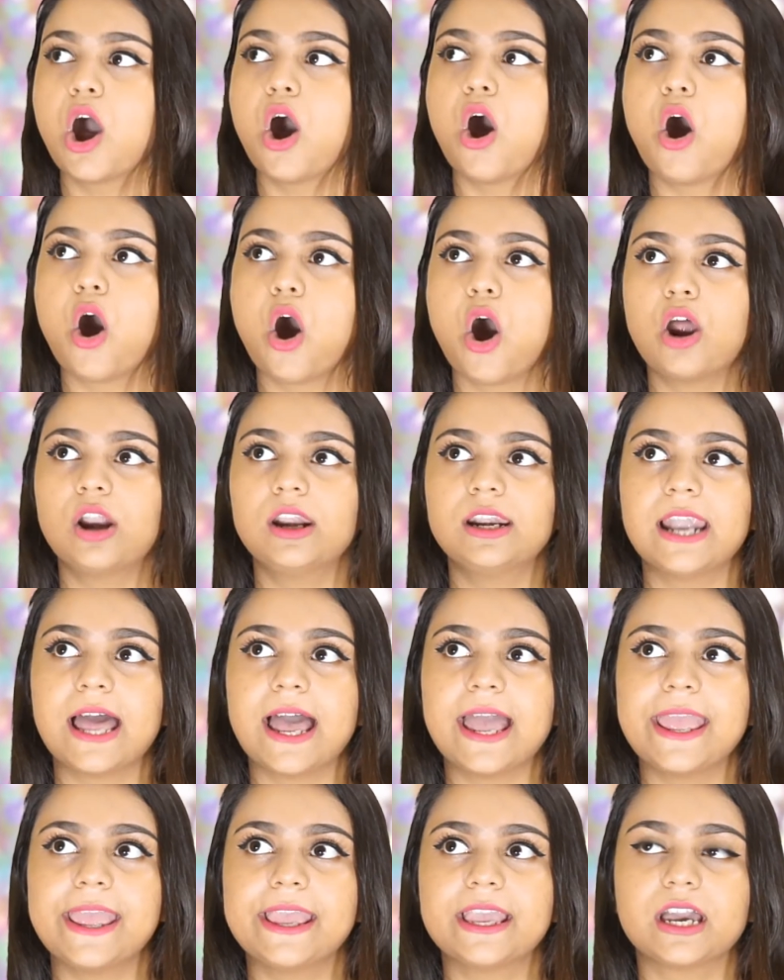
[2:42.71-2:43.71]
or
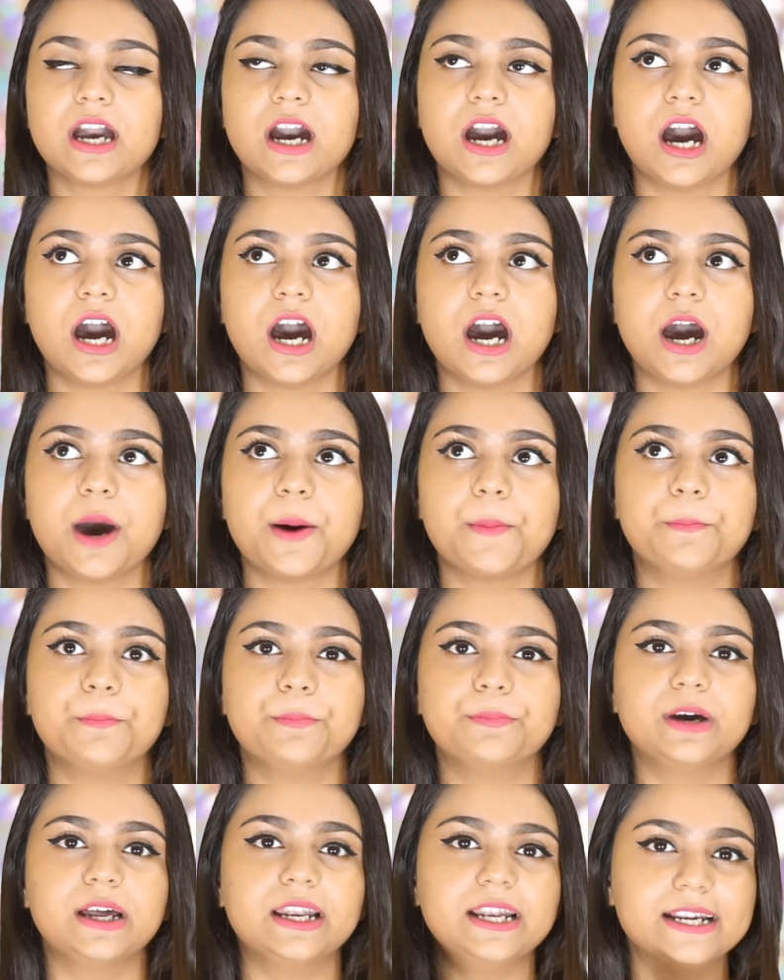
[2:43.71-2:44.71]
like
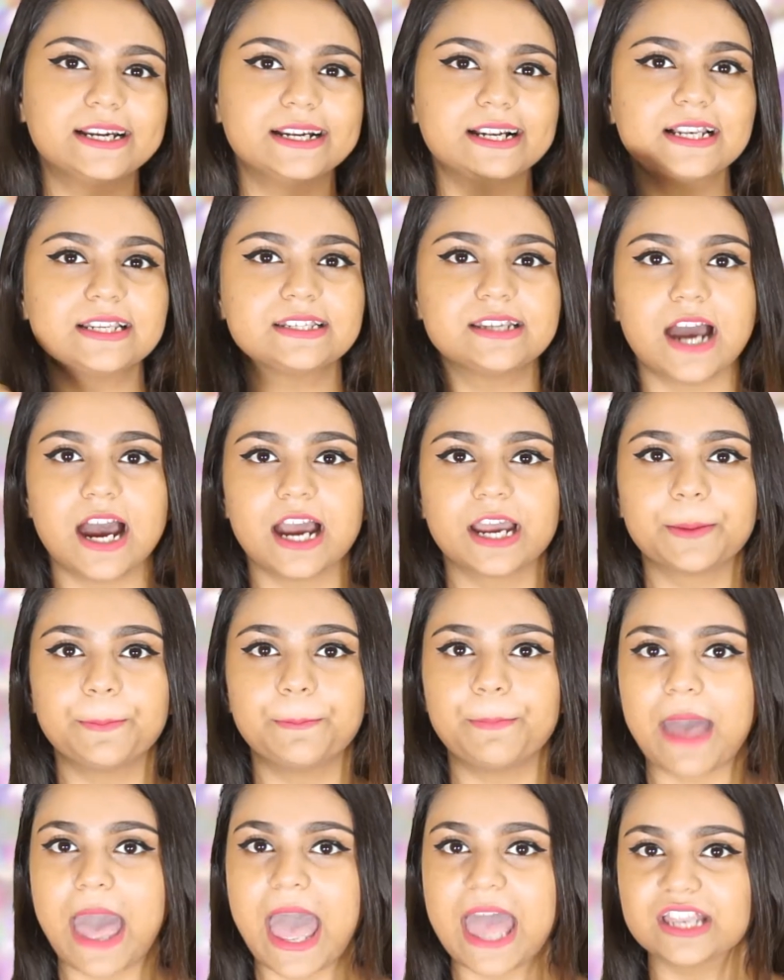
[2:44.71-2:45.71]
a little
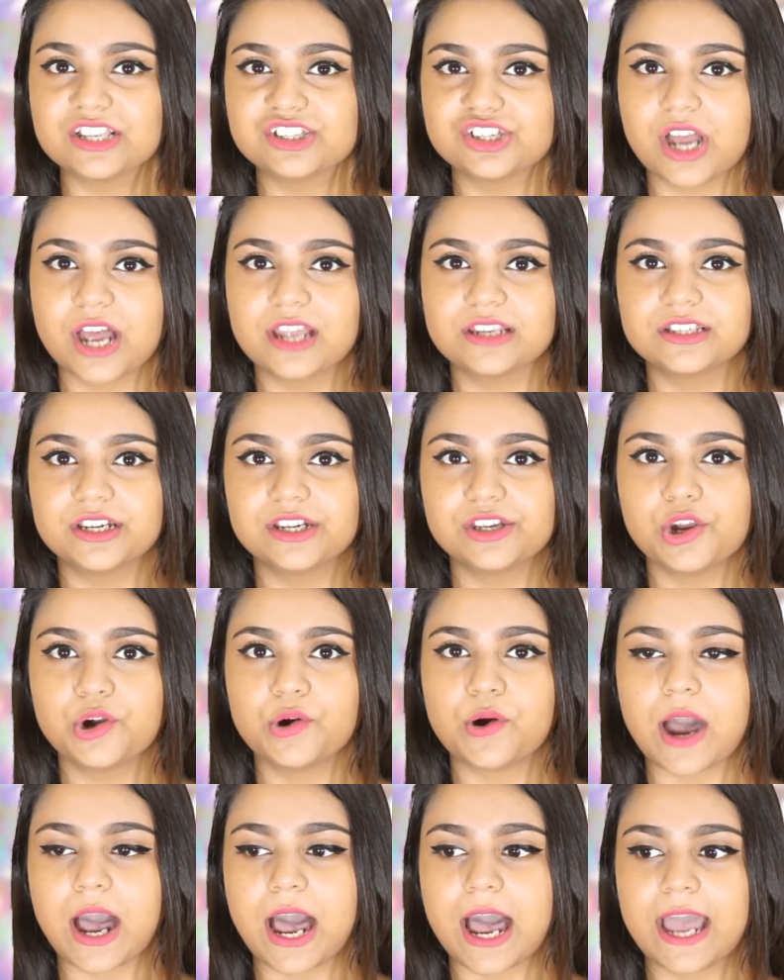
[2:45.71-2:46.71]
dark patch under
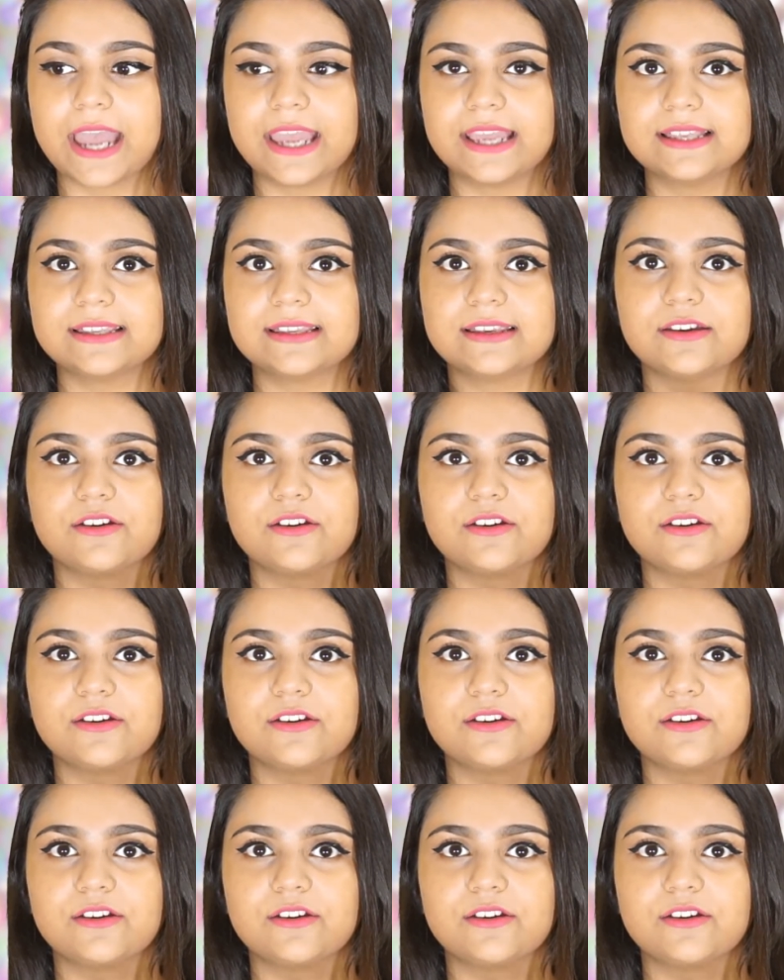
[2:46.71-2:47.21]
your eyes,